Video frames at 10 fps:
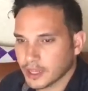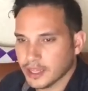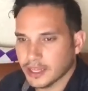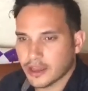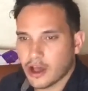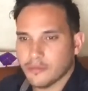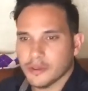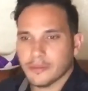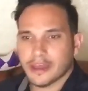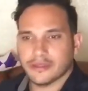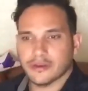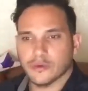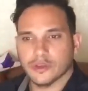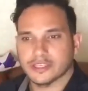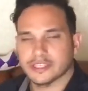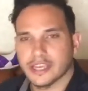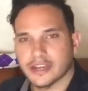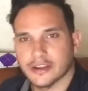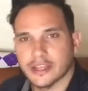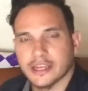he called me about 3 weeks
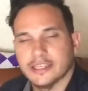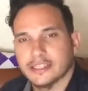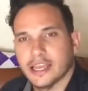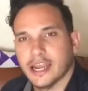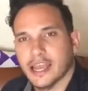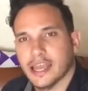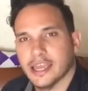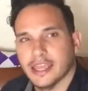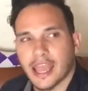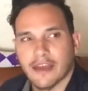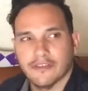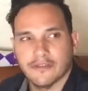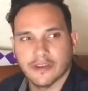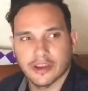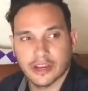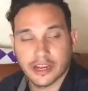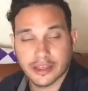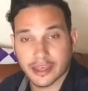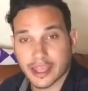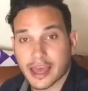later, and then he said, hey, have you figured
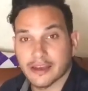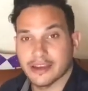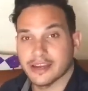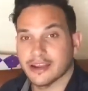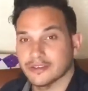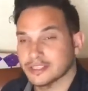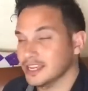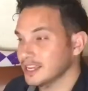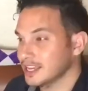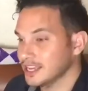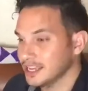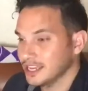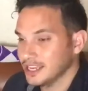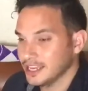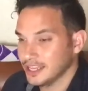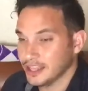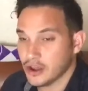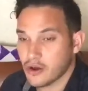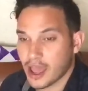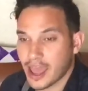anything out? And I was like,
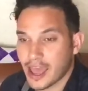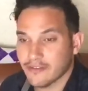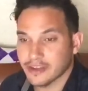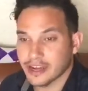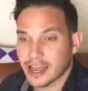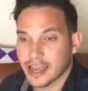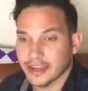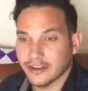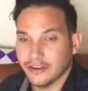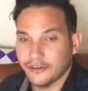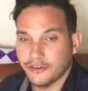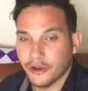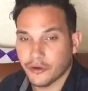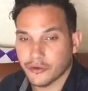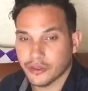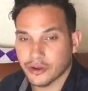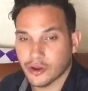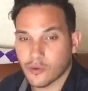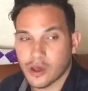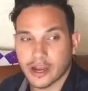no, I haven't. I don't really
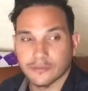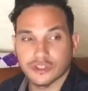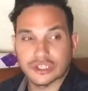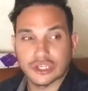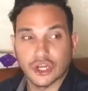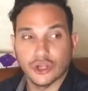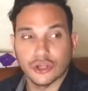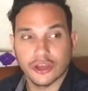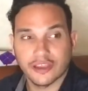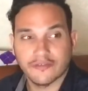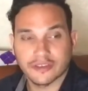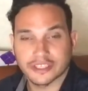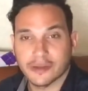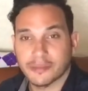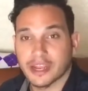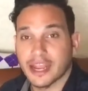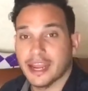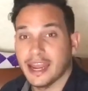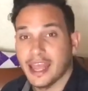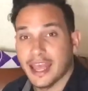know what. I'm just looking for something.
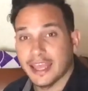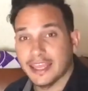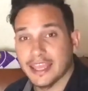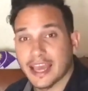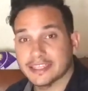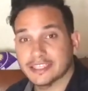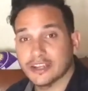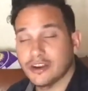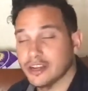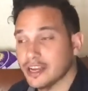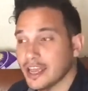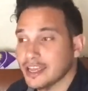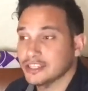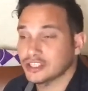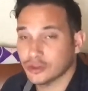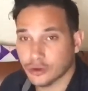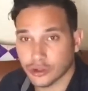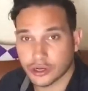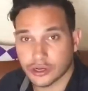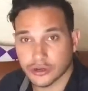And he had started a
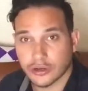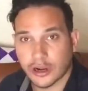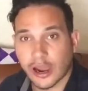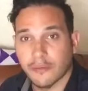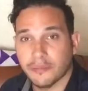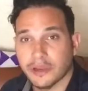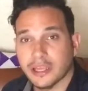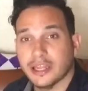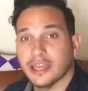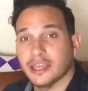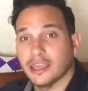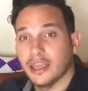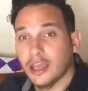solar company, like